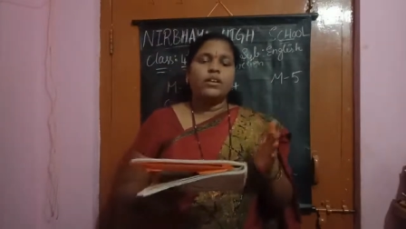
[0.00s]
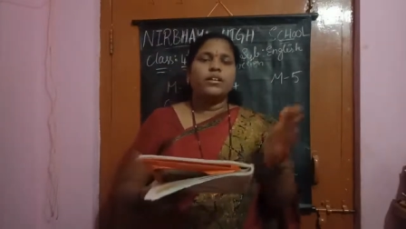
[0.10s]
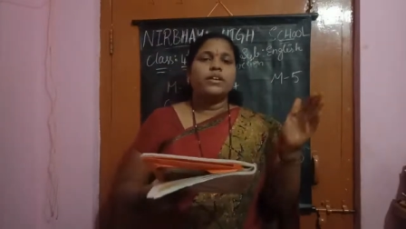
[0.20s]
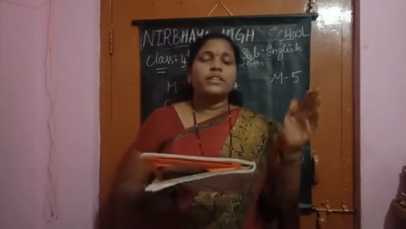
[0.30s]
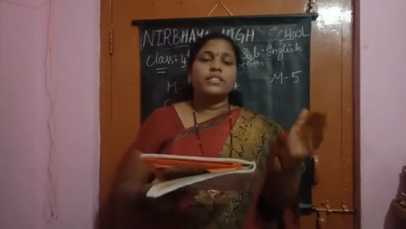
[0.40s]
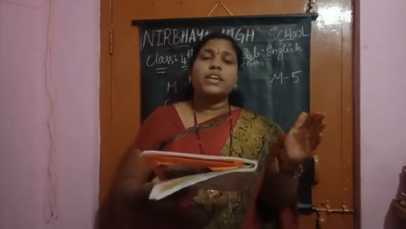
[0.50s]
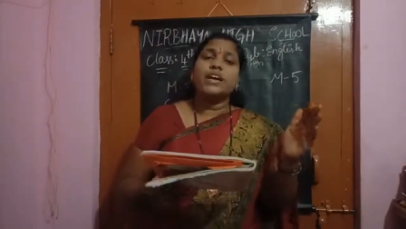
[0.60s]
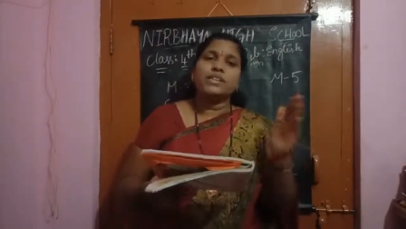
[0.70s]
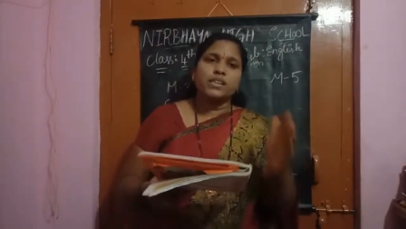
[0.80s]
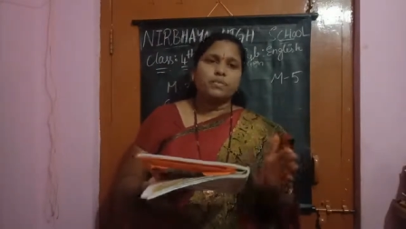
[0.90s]
It is a
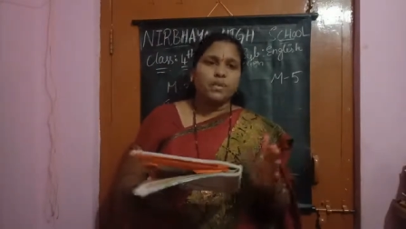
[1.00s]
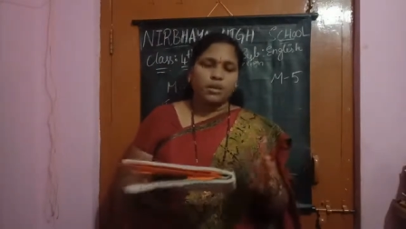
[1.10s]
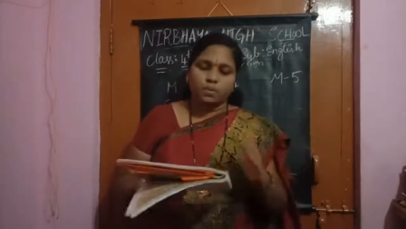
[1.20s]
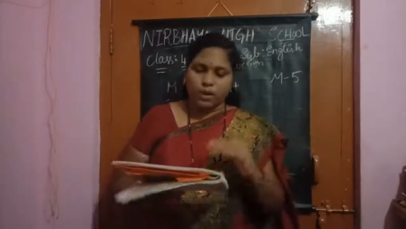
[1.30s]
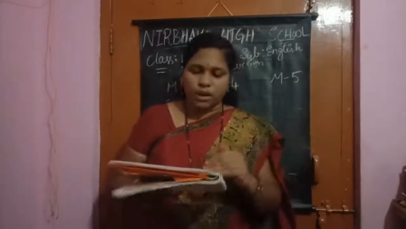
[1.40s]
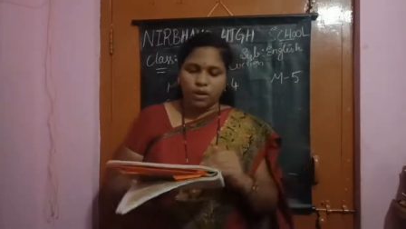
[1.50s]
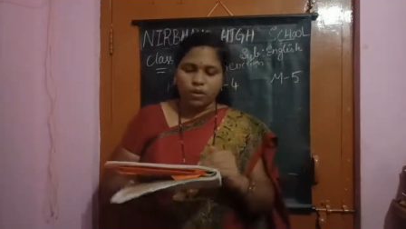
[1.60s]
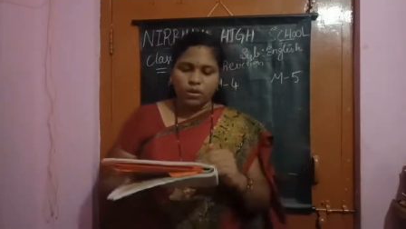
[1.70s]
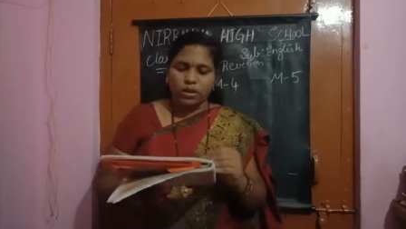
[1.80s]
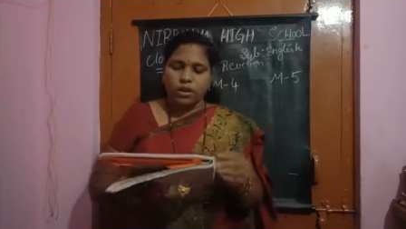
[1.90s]
subject pronoun.
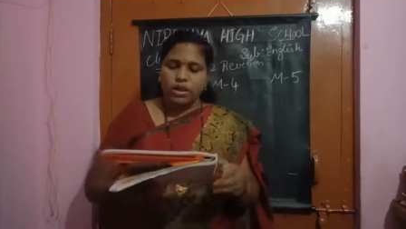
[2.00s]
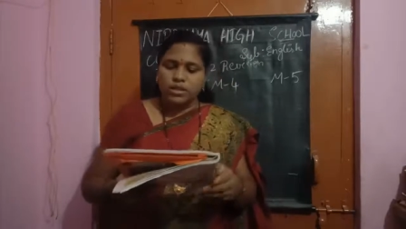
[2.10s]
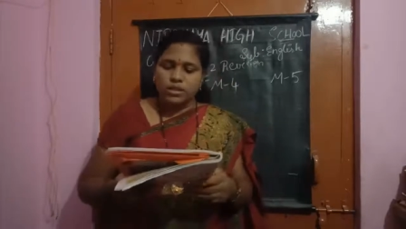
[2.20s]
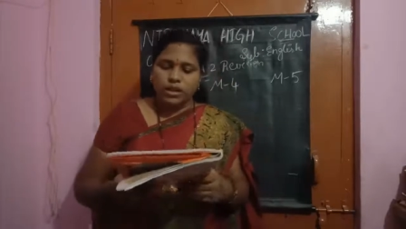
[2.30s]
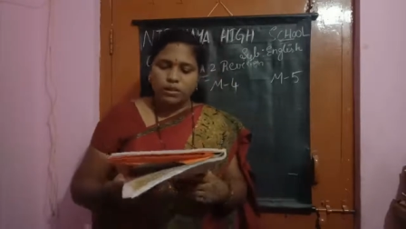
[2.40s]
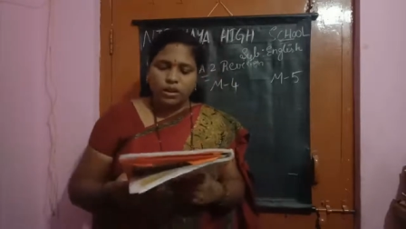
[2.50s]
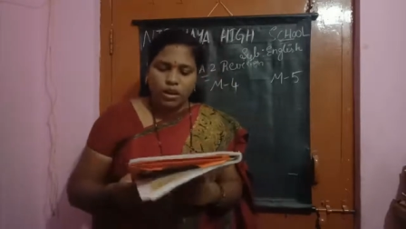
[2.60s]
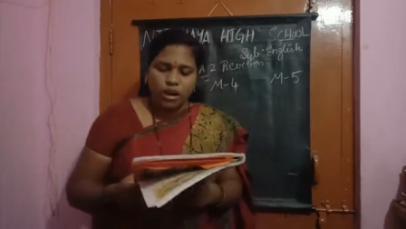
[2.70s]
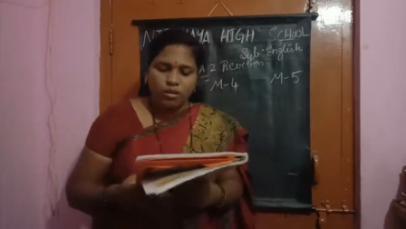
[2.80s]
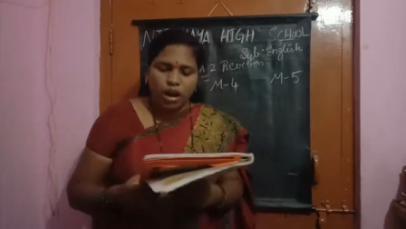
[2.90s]
Second one.
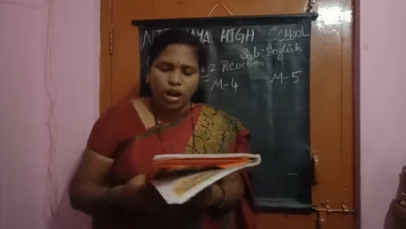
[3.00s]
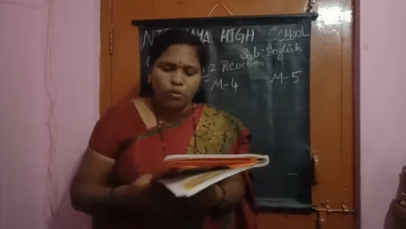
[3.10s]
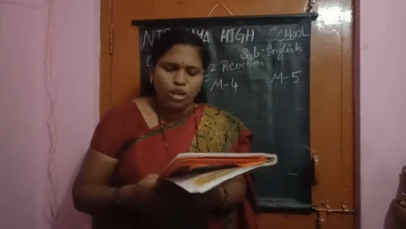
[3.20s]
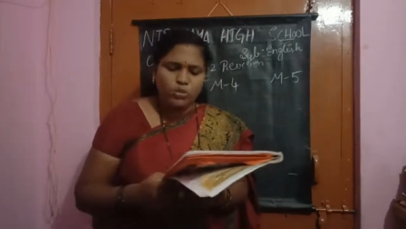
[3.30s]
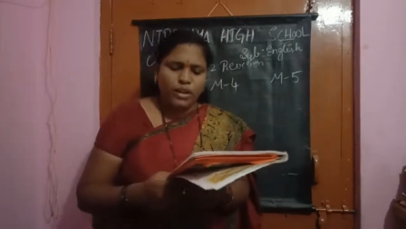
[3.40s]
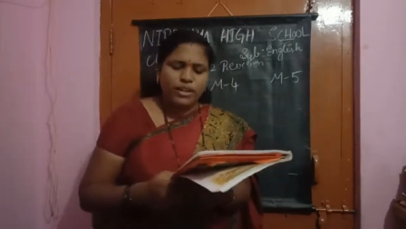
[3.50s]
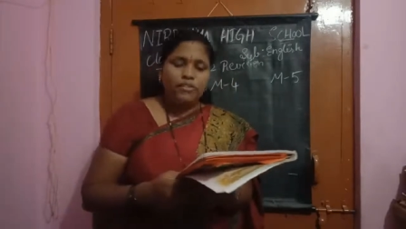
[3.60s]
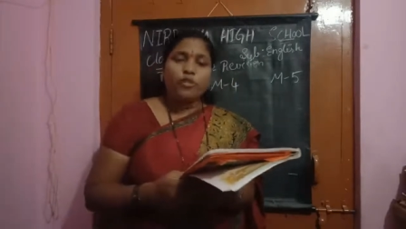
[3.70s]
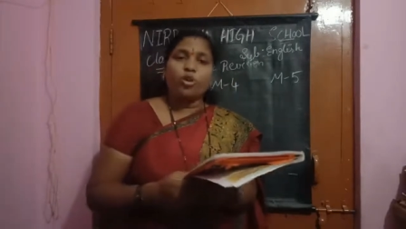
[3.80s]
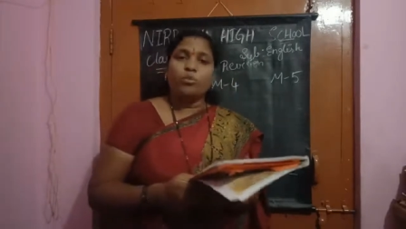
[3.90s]
Rahul was waiting
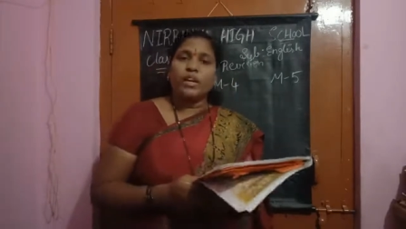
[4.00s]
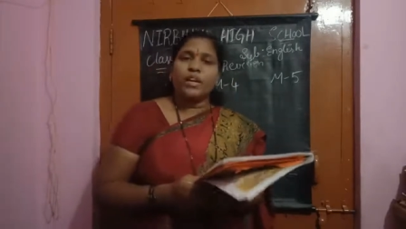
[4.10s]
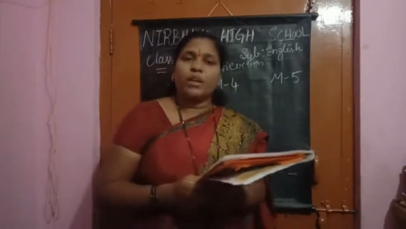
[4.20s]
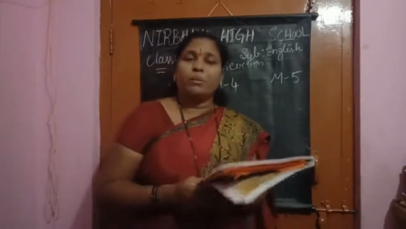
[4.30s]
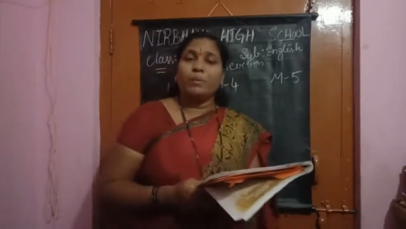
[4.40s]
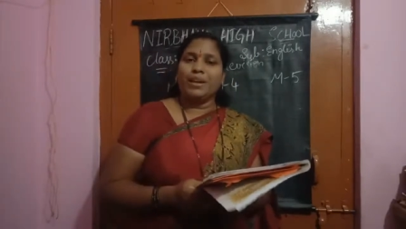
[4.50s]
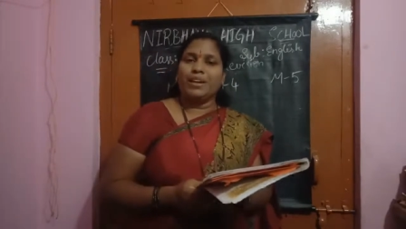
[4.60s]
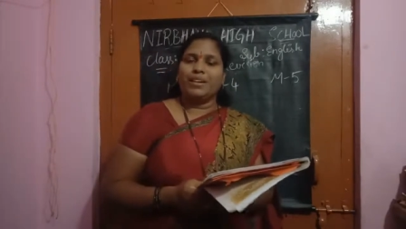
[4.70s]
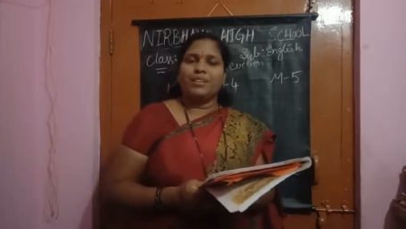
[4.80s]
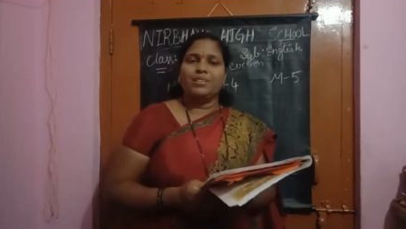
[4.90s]
for me.
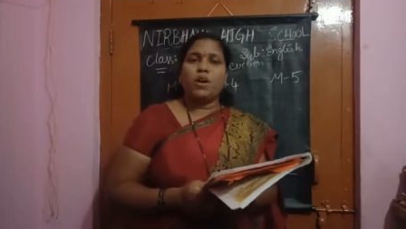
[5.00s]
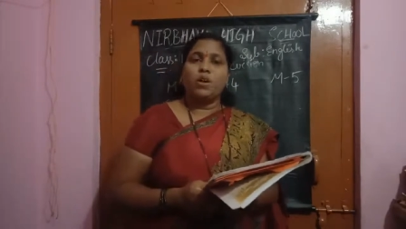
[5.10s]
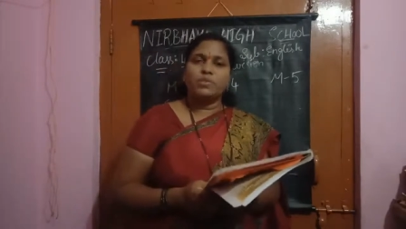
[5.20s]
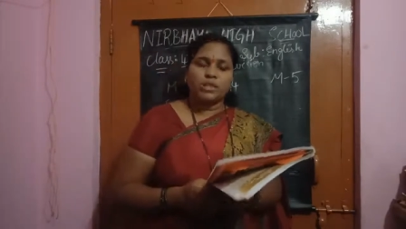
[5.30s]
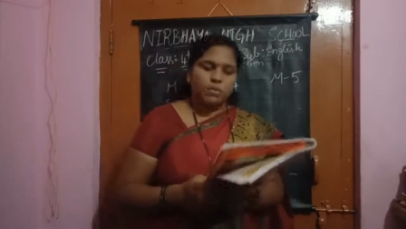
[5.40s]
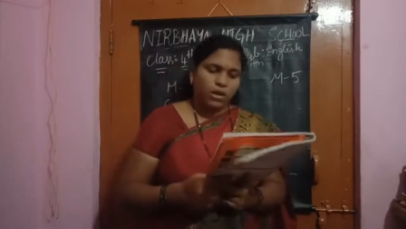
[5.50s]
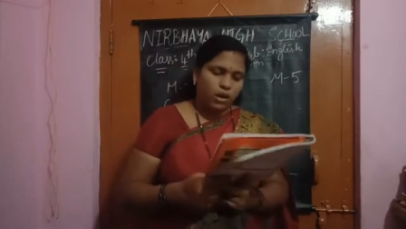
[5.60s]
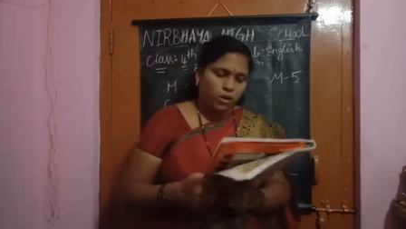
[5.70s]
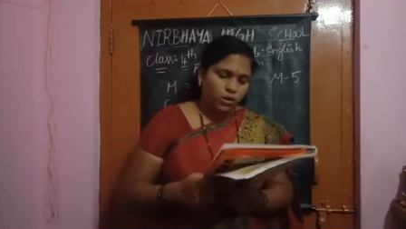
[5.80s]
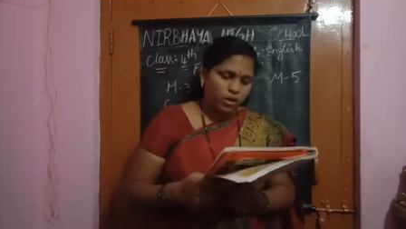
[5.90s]
Me. It is object
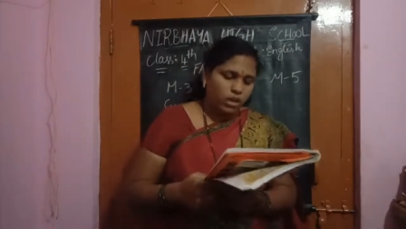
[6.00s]
pronoun.